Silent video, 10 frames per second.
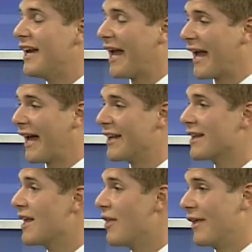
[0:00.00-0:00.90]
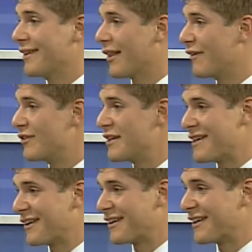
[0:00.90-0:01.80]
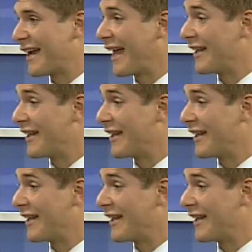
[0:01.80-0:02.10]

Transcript: And they loved it here. Mm -hmm.